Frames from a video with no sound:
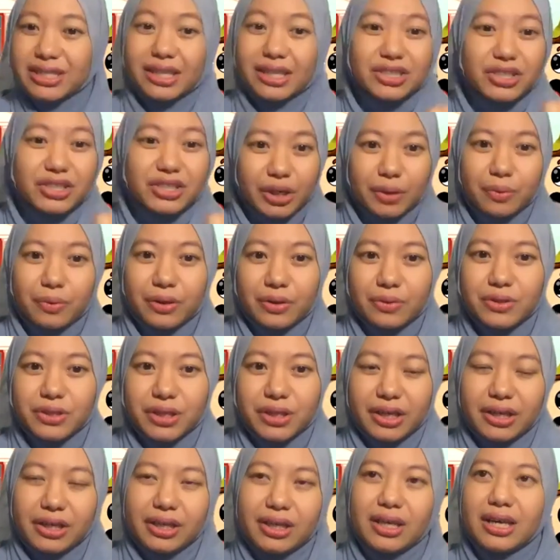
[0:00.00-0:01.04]
I'll share with you,
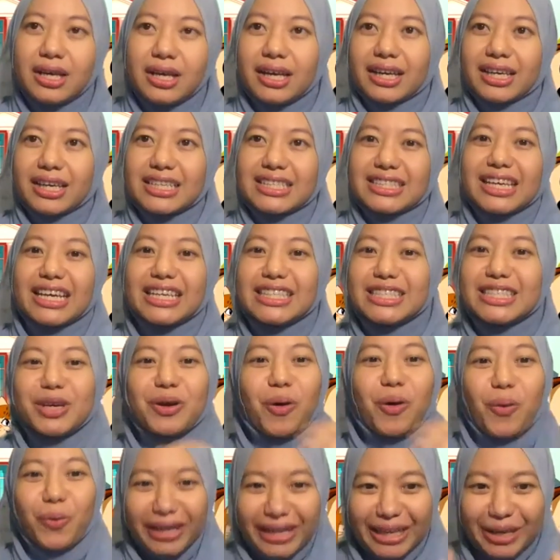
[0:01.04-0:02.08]
JD, because mm that's the
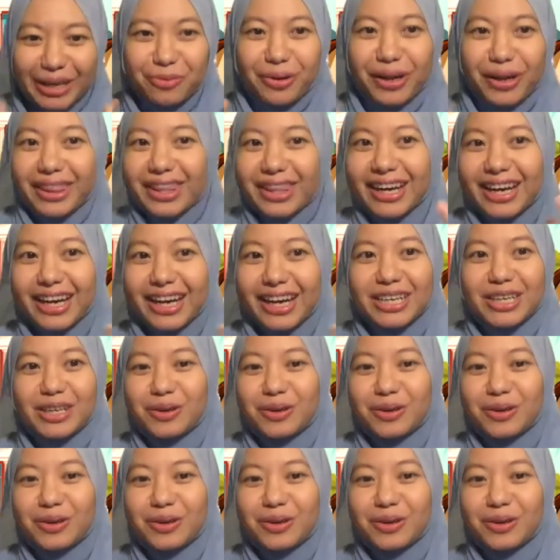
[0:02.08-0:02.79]
only one that I